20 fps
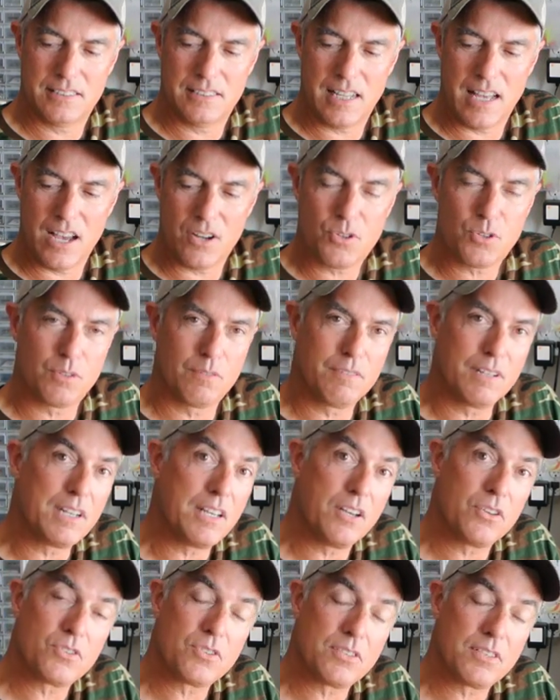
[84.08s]
actual
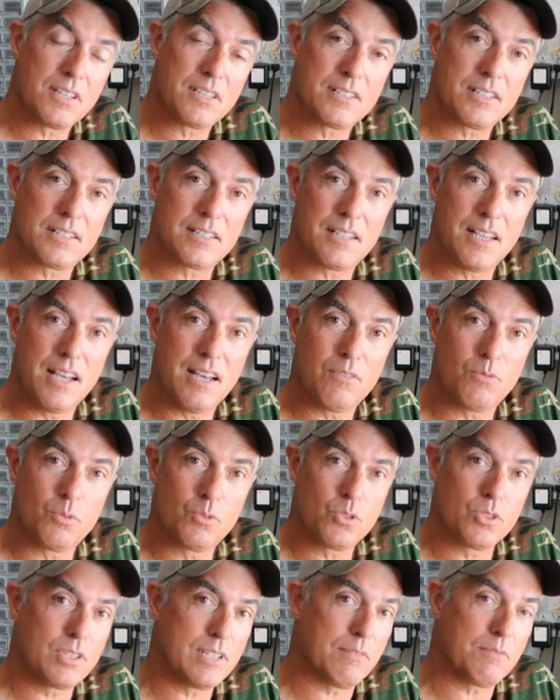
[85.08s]
videos and things like that.
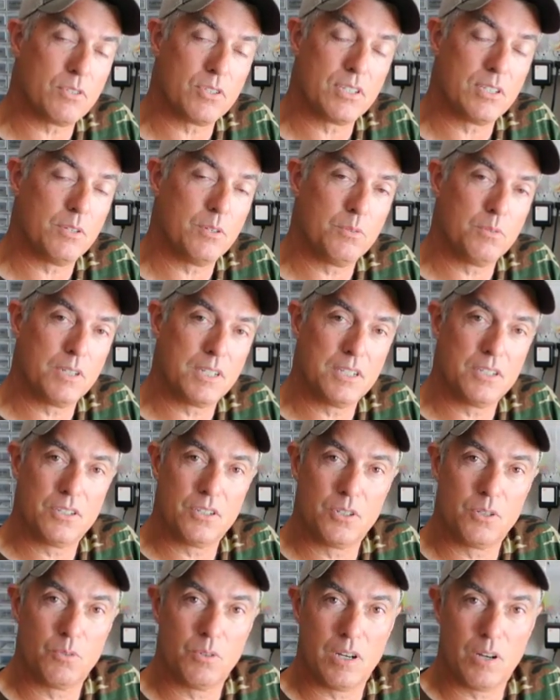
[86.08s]
We'll just have to see what we can
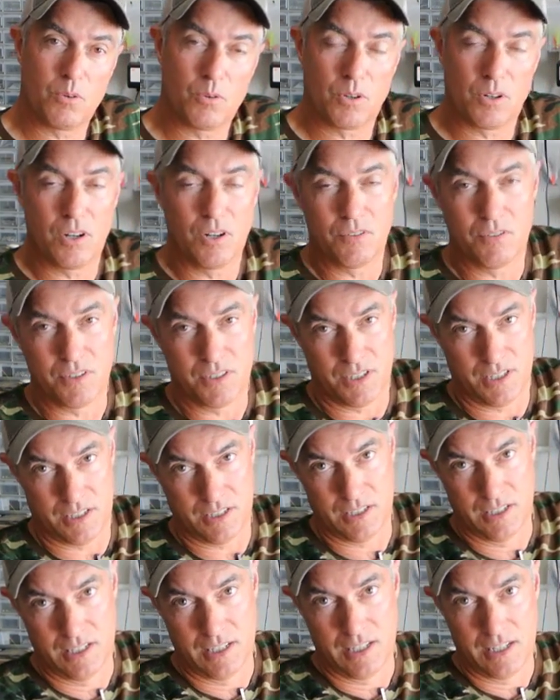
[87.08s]
do while we're over
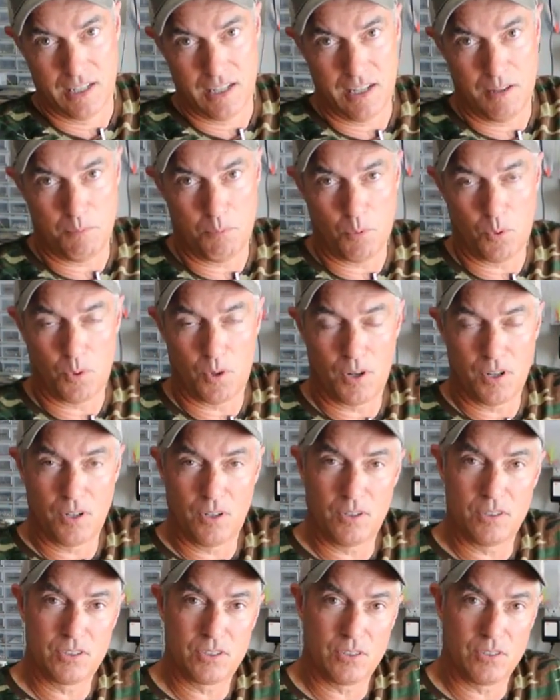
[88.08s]
there in
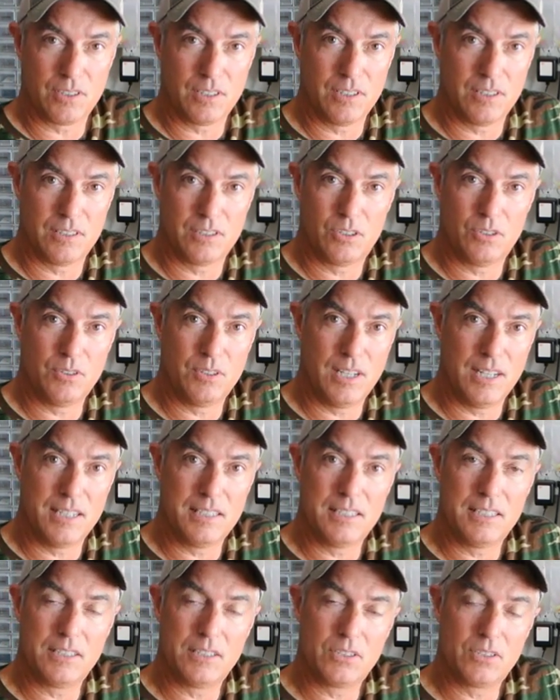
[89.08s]
Porto. It's only a 2-day
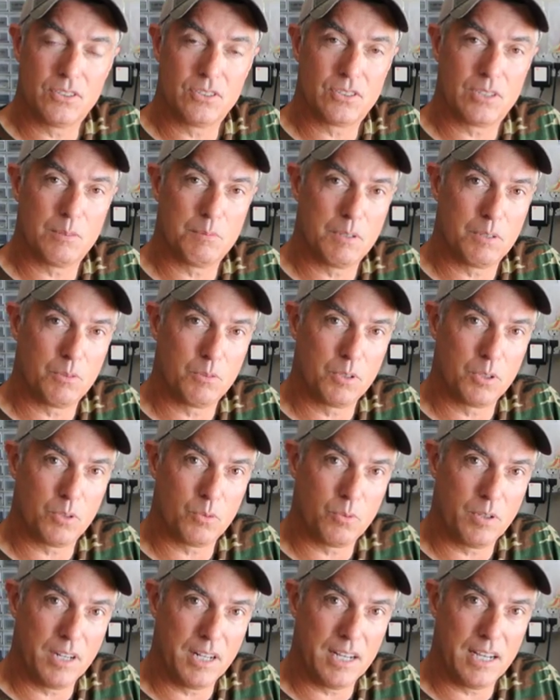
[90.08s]
deal, and it's going to be a real
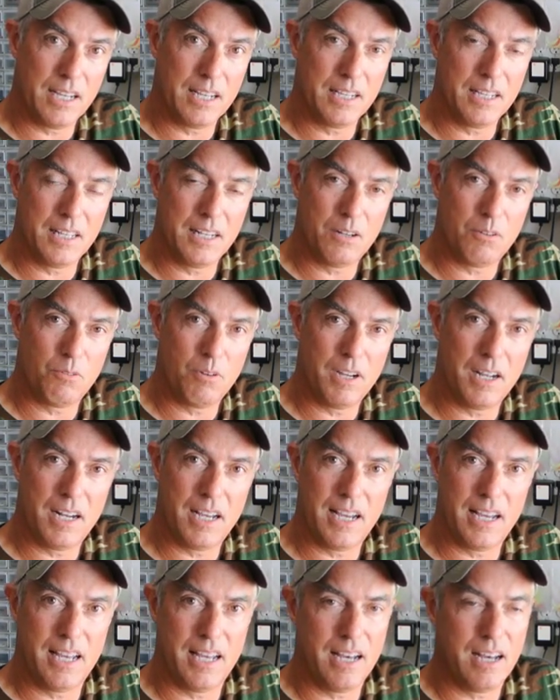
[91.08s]
red eye in and red
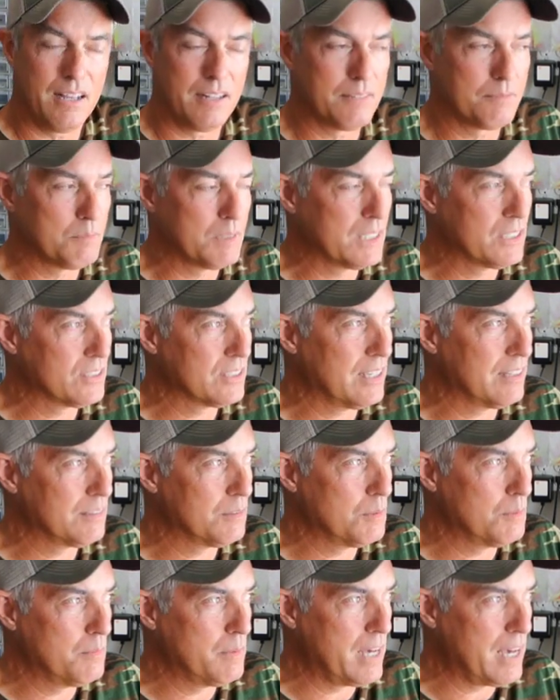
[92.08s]
eye out because I have
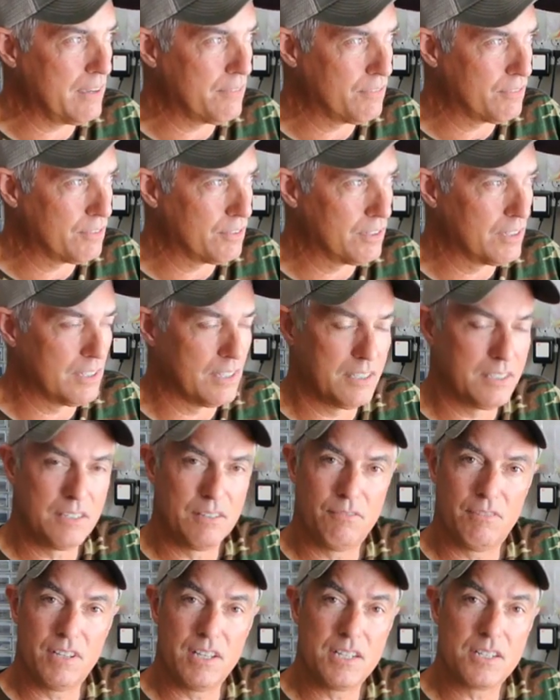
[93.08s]
to be back for an
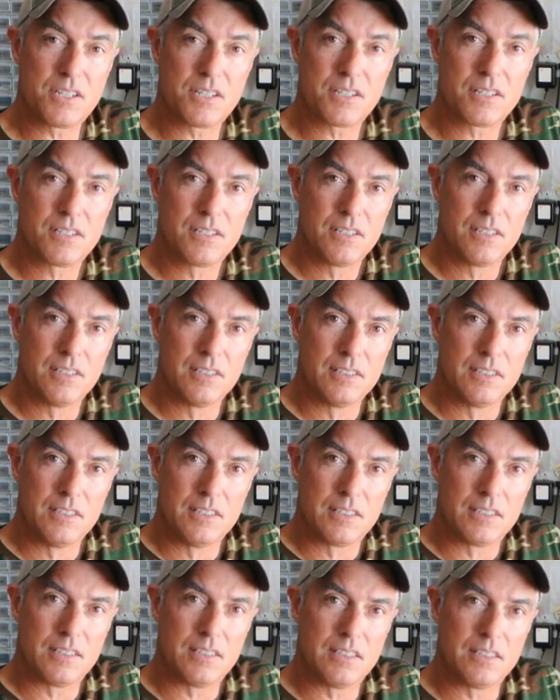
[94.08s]
event
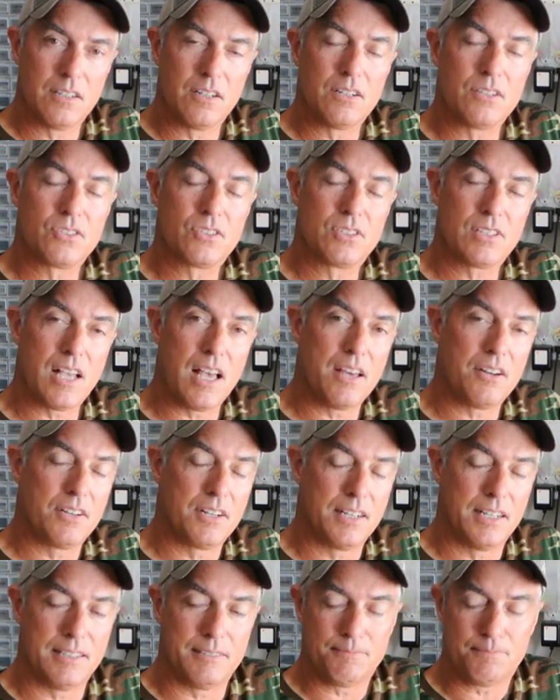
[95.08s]
on
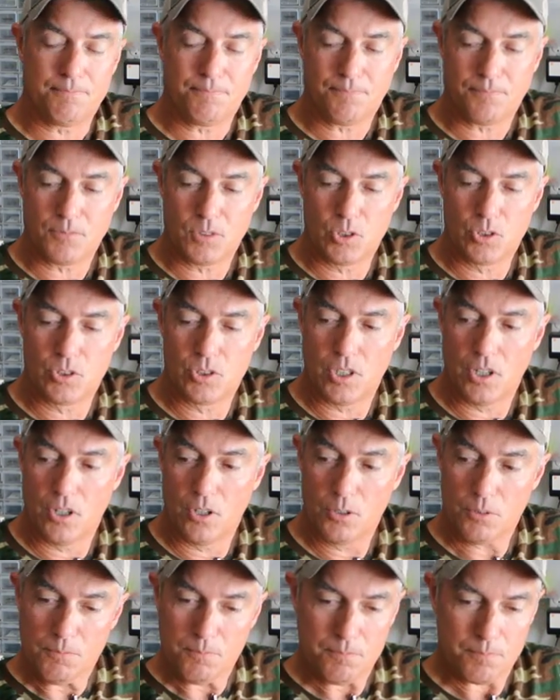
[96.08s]
Saturday.
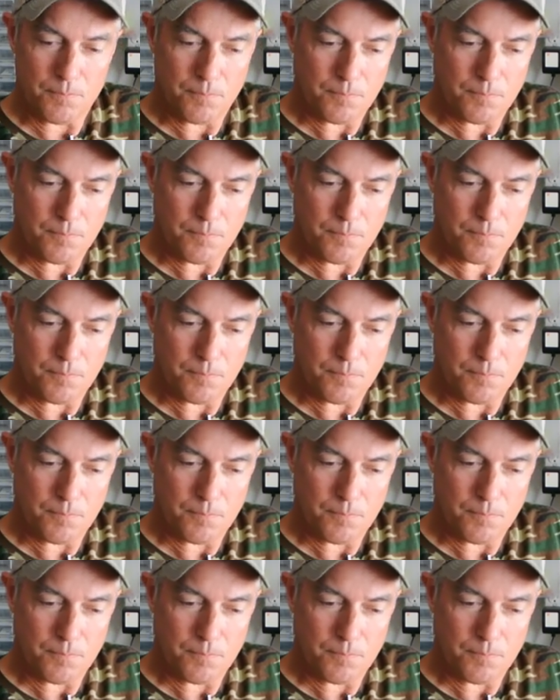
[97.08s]
So